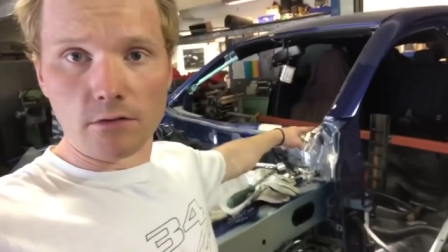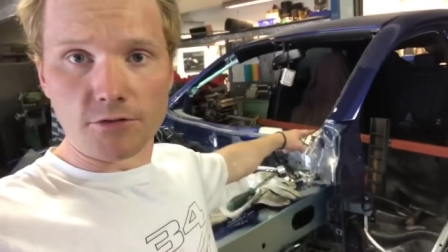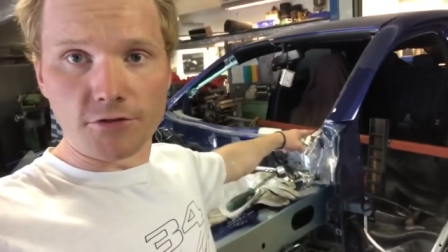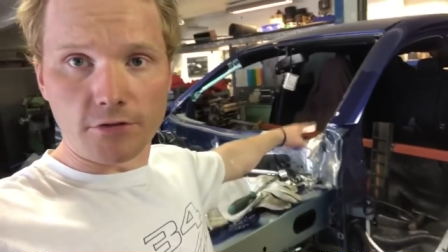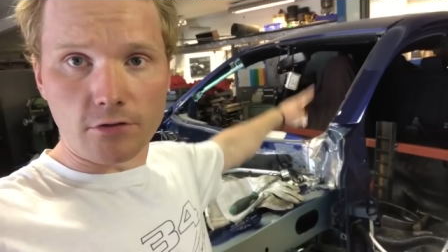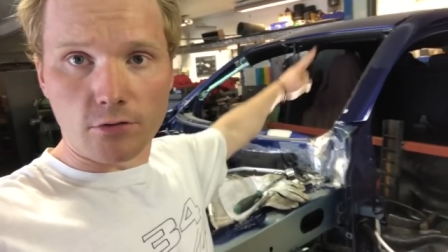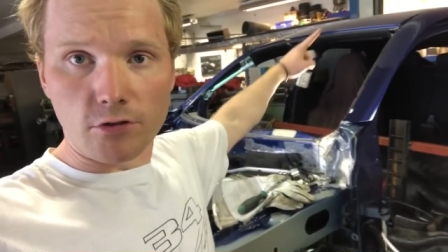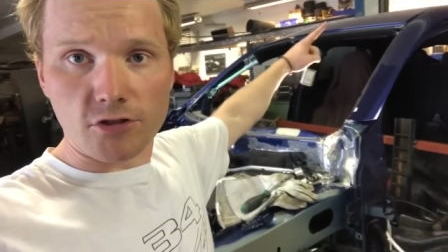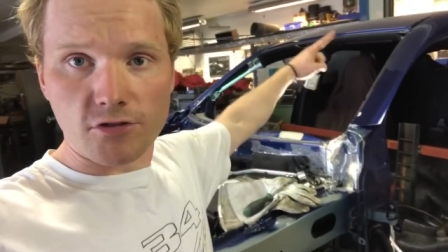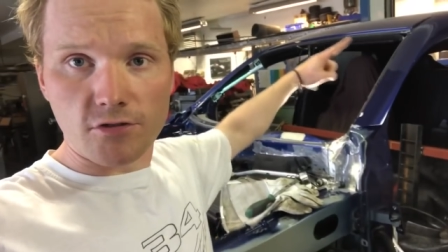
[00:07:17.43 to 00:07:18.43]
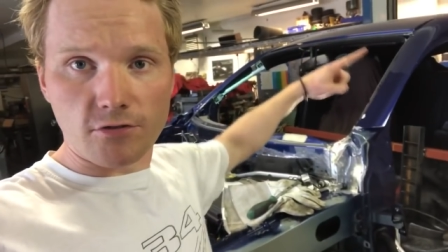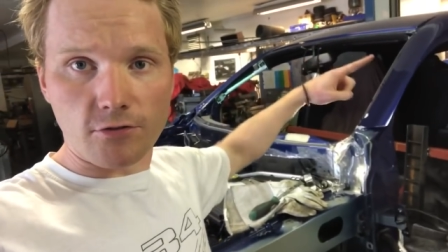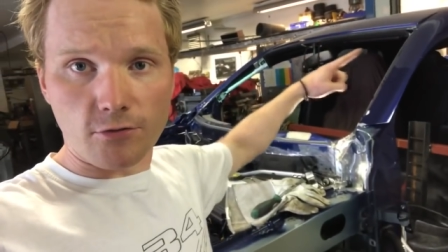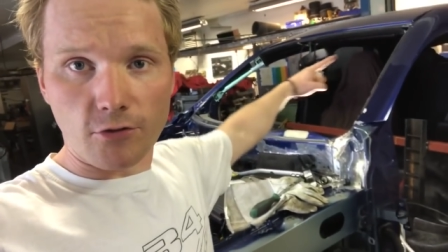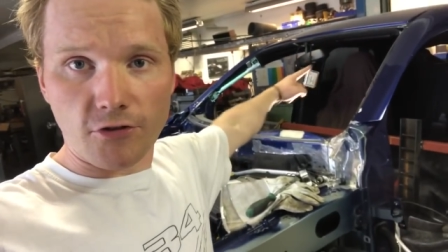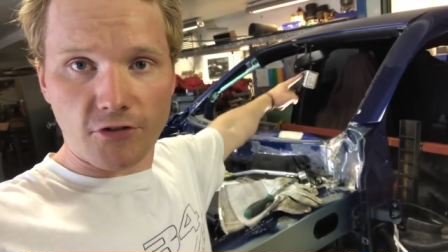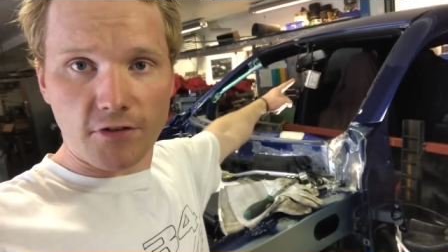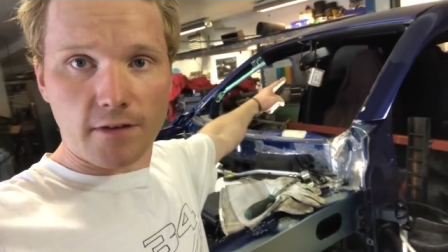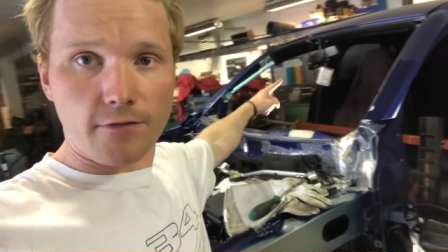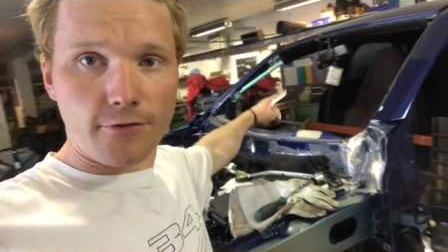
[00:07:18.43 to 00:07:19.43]
Also the cross, cross,
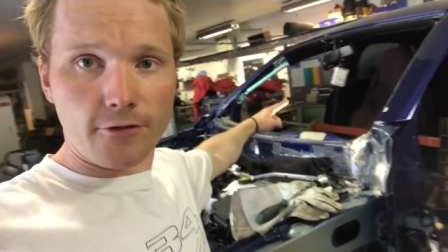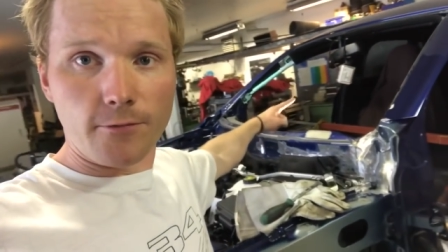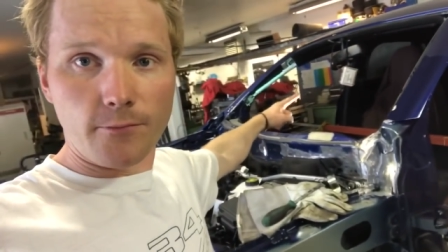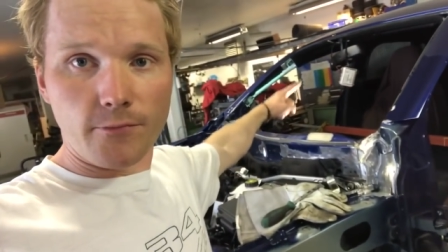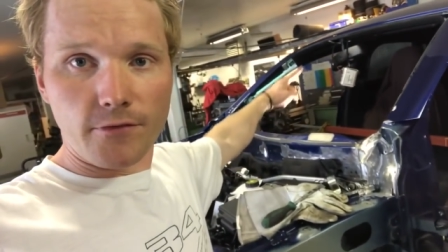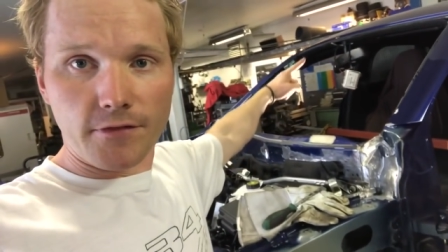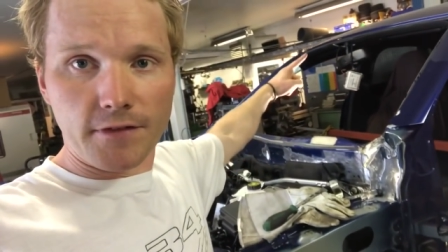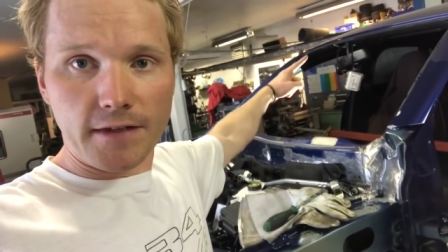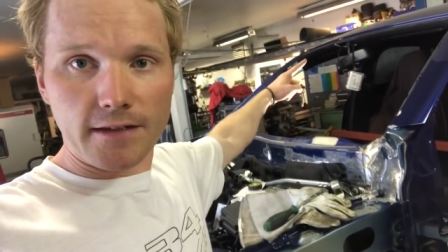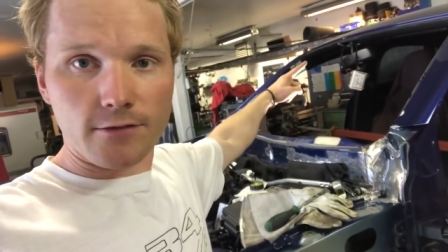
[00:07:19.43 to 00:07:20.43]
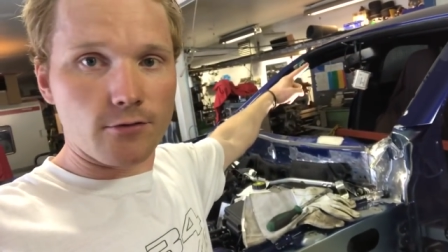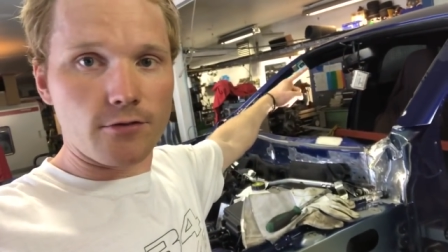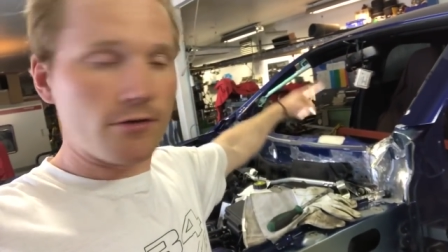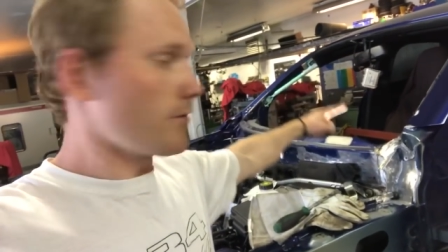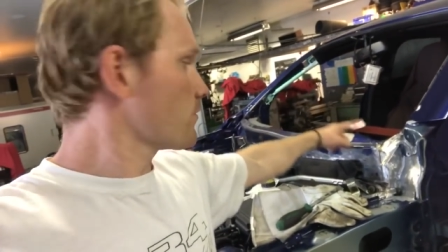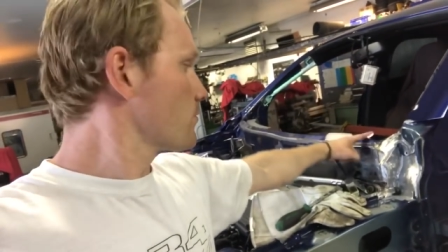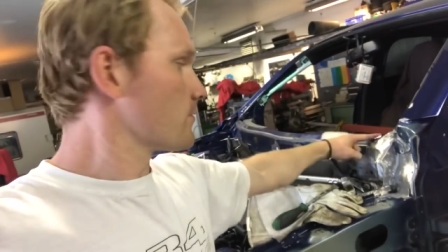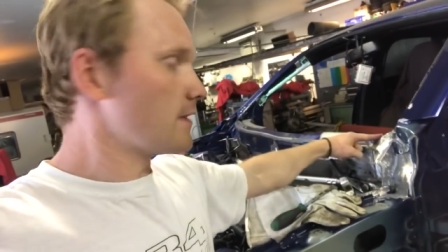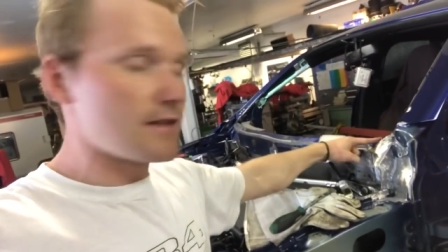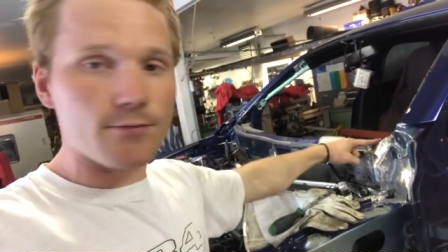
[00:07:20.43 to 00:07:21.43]
it's from this corner to
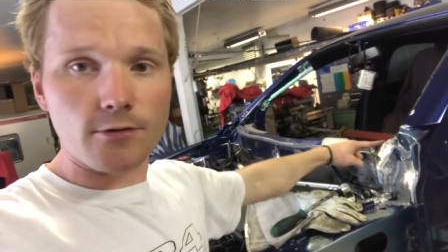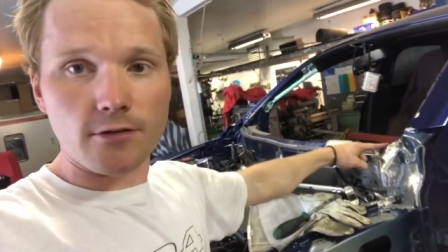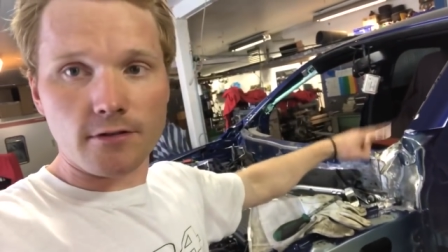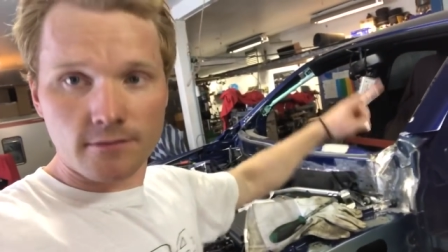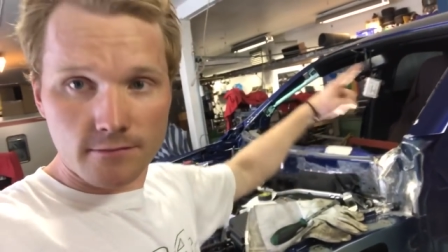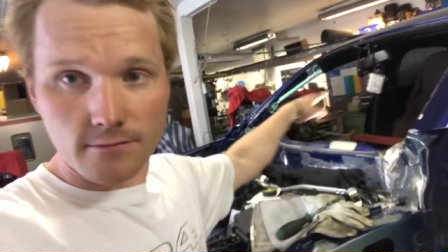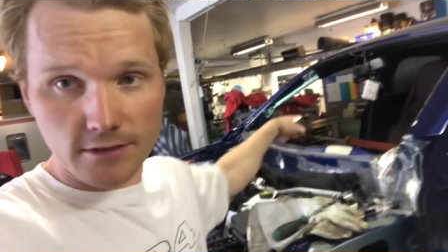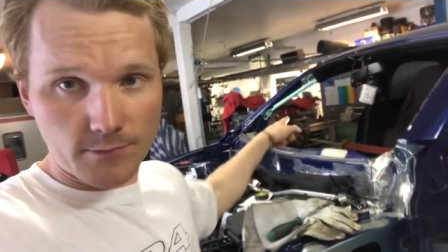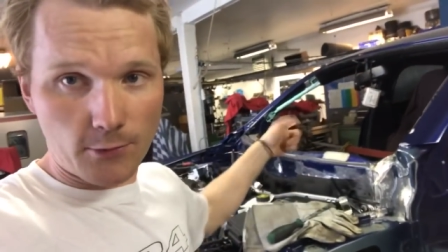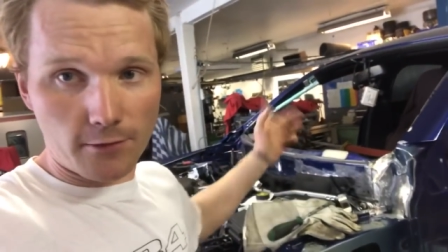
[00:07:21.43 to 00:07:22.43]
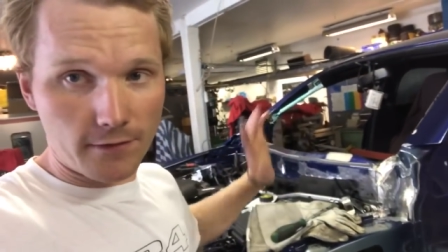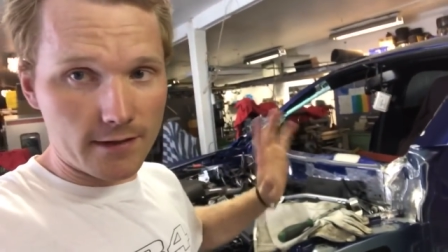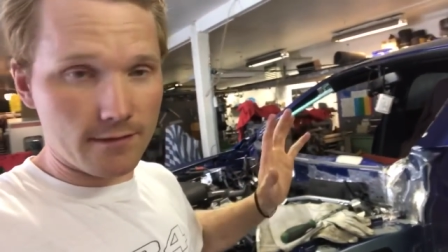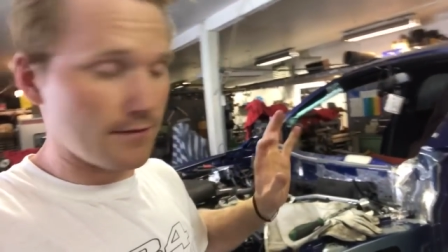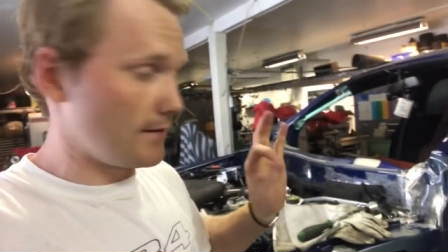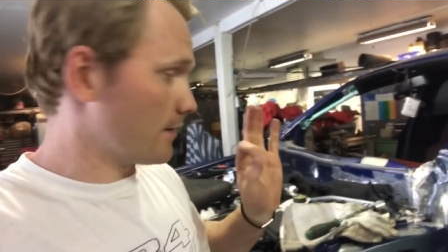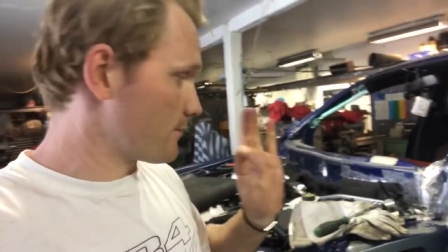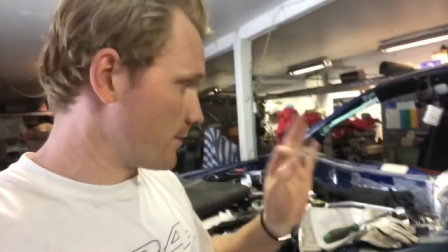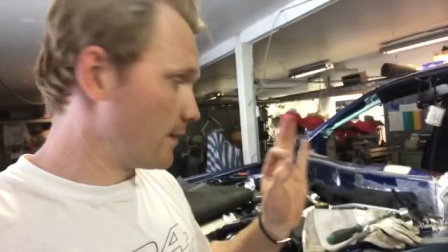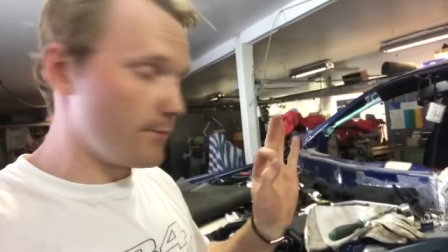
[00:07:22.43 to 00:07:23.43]
this one It's perfect.
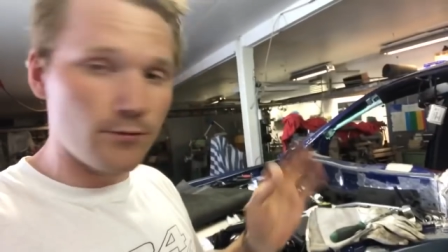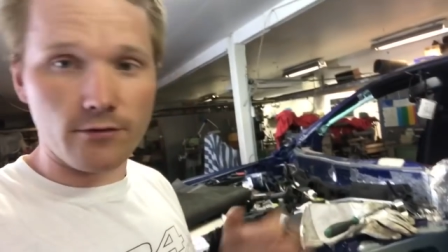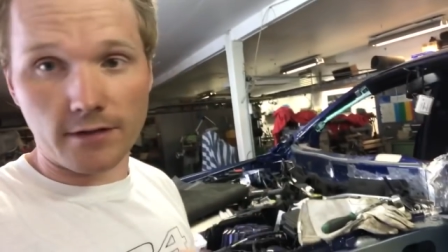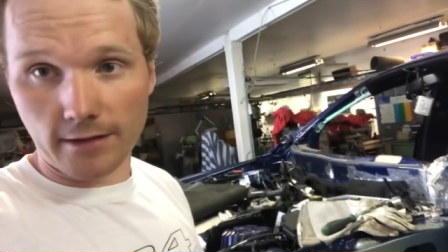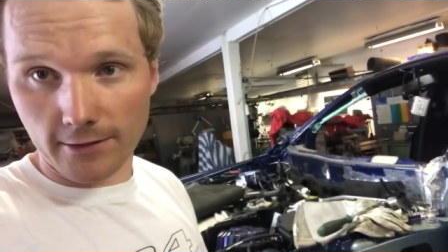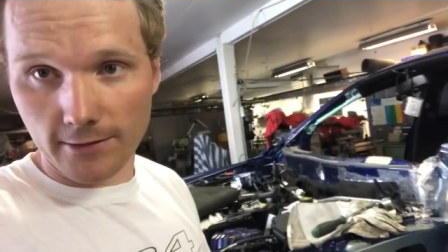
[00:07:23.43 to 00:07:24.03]
that's really important and